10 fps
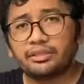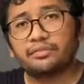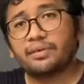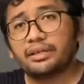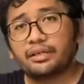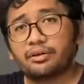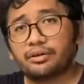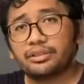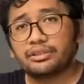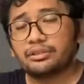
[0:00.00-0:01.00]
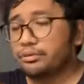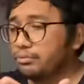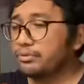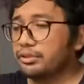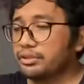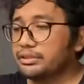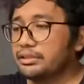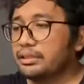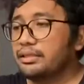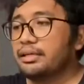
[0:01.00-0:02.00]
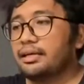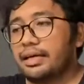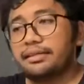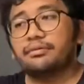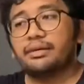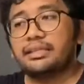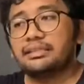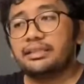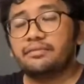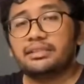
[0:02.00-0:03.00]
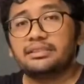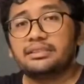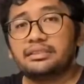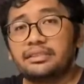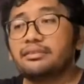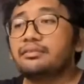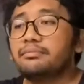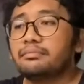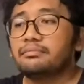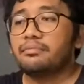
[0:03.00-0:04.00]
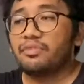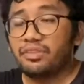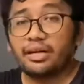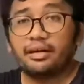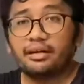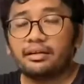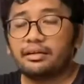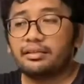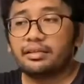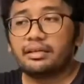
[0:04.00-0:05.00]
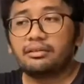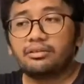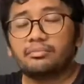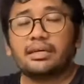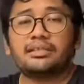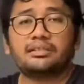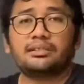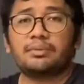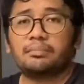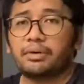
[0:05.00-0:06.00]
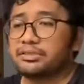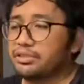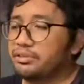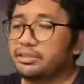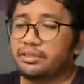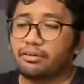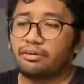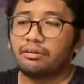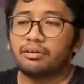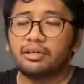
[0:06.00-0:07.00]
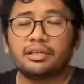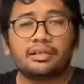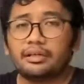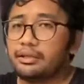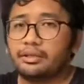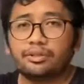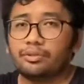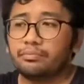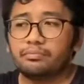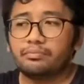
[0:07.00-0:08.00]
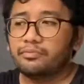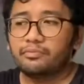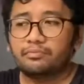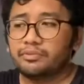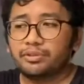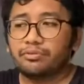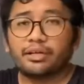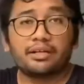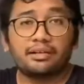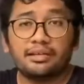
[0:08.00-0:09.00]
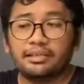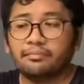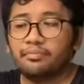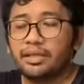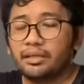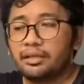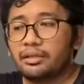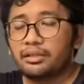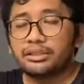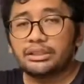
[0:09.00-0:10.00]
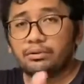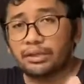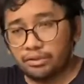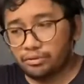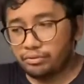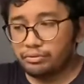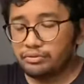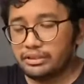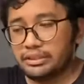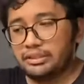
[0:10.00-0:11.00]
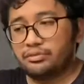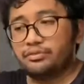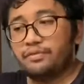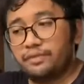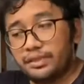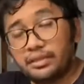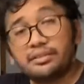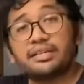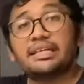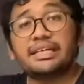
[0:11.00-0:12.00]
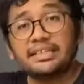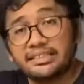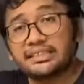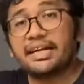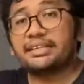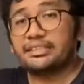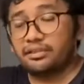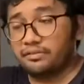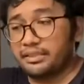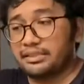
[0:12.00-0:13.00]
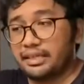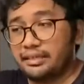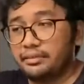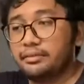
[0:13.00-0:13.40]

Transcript: find the root cause. Otherwise, if it's still there, then you might just be puncturing your inner tube so regularly. So what you do is to feel the insides of the tire